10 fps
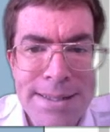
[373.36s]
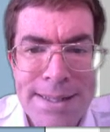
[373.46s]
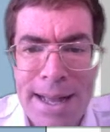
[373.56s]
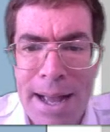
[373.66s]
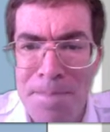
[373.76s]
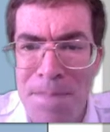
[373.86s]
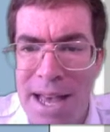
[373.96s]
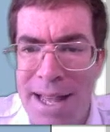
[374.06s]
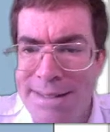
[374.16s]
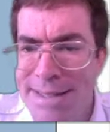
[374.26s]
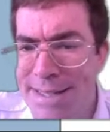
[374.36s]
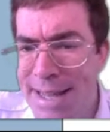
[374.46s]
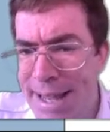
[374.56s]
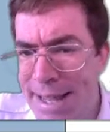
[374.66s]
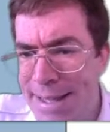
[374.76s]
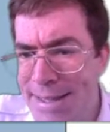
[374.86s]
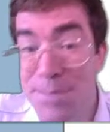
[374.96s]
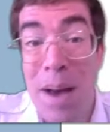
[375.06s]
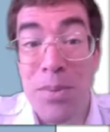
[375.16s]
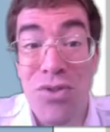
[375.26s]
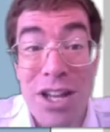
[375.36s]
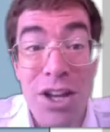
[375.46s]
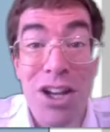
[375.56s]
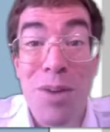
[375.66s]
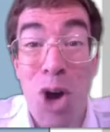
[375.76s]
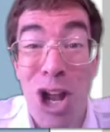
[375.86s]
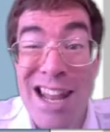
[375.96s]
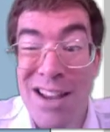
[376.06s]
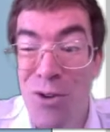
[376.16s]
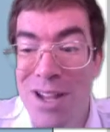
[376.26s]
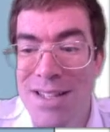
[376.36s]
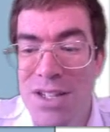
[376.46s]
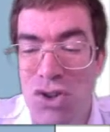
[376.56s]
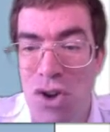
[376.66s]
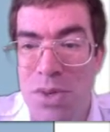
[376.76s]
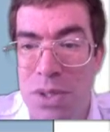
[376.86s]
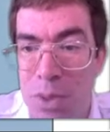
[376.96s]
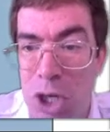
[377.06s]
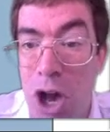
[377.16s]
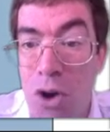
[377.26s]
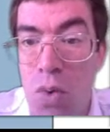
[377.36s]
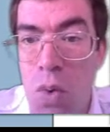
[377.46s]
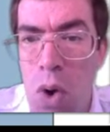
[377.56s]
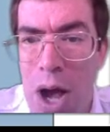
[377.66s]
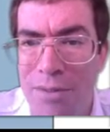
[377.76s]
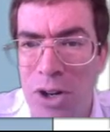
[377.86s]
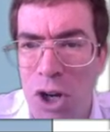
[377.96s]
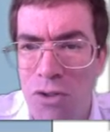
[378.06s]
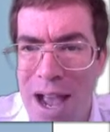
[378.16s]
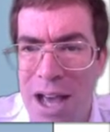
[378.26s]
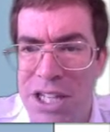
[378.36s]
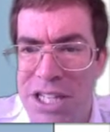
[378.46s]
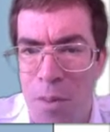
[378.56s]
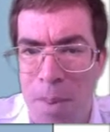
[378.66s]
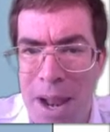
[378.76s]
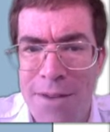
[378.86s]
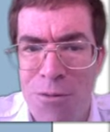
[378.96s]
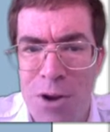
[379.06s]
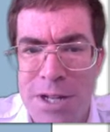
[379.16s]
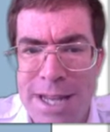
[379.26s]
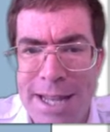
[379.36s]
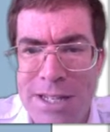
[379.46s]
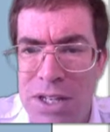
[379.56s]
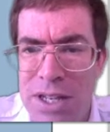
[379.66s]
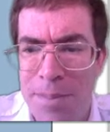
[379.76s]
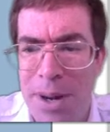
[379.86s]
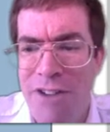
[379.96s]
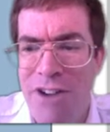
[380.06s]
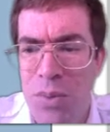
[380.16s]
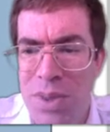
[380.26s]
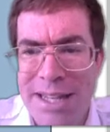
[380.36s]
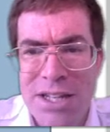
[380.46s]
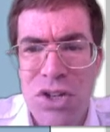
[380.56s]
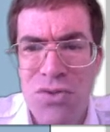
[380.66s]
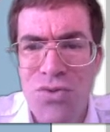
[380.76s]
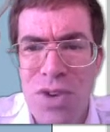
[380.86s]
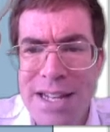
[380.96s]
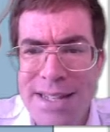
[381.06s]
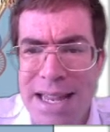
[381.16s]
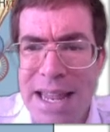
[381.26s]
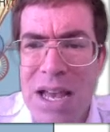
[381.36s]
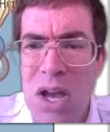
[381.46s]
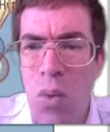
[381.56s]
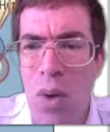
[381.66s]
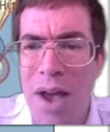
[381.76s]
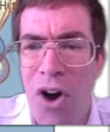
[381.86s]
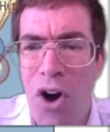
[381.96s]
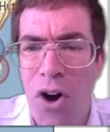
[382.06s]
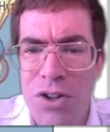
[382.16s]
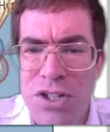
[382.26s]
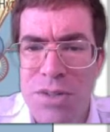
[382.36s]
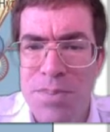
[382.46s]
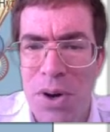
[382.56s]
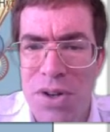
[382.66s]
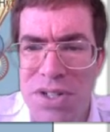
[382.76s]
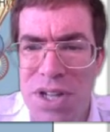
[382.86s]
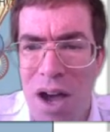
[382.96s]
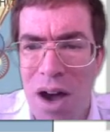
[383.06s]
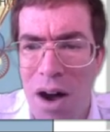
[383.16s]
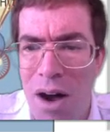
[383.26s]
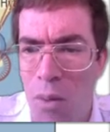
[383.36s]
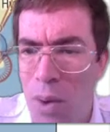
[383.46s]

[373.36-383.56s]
And this map's really good. I'm going to put a link for it in the description, but go have a look around, have a play for it, and you play around with it, and you can really see where the hot spots are.